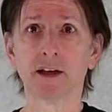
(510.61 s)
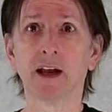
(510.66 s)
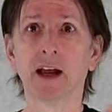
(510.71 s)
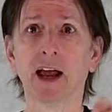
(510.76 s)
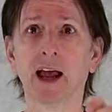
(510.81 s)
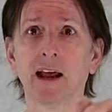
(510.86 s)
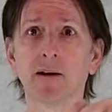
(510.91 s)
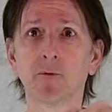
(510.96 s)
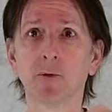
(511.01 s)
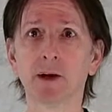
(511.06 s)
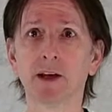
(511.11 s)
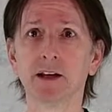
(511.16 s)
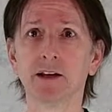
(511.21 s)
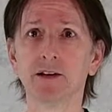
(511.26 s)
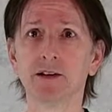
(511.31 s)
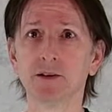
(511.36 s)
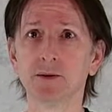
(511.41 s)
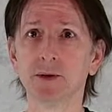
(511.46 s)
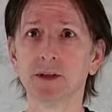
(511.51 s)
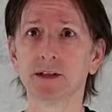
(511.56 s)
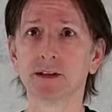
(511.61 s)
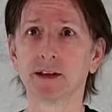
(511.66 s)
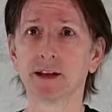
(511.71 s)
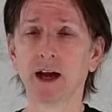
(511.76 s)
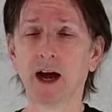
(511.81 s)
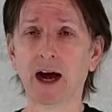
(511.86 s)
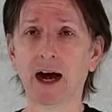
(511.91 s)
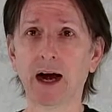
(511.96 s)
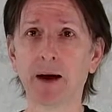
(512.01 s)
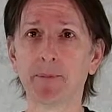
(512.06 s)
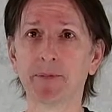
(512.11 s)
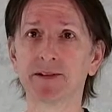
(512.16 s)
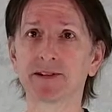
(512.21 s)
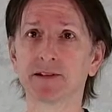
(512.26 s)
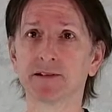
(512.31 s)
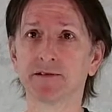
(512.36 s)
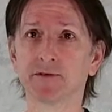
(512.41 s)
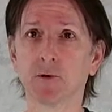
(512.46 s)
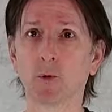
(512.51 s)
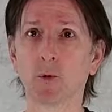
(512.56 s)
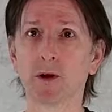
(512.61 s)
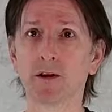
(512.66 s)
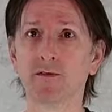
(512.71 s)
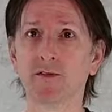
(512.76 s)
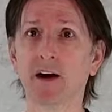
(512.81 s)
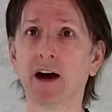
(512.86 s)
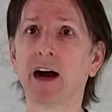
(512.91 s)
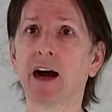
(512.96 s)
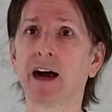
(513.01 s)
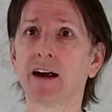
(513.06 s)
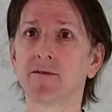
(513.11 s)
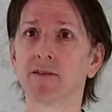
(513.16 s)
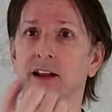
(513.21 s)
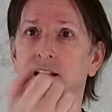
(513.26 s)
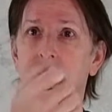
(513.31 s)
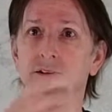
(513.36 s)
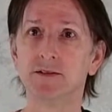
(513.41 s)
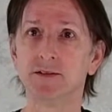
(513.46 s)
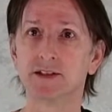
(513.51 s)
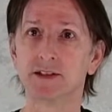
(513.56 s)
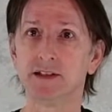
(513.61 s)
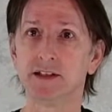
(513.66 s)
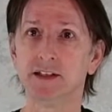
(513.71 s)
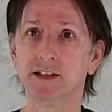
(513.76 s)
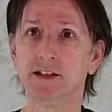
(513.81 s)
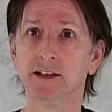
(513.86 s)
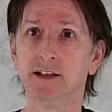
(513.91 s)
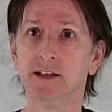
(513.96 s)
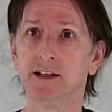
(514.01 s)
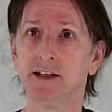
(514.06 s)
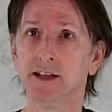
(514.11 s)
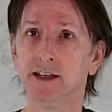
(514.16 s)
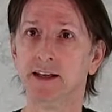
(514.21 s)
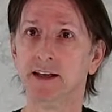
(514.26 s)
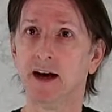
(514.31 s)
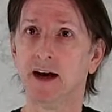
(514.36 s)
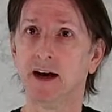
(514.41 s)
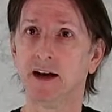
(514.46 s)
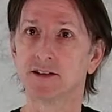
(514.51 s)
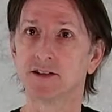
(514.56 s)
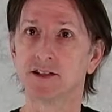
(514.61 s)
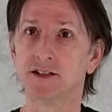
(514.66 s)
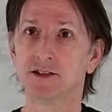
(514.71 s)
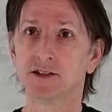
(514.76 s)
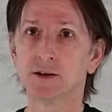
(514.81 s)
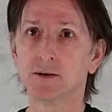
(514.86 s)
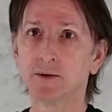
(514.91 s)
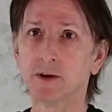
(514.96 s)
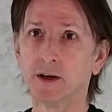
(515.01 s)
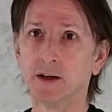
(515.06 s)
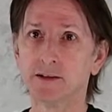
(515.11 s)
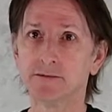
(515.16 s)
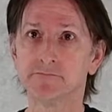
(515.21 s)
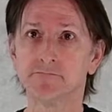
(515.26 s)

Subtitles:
and we can do it the opposite 45 like you see in the Hanshi Shodan.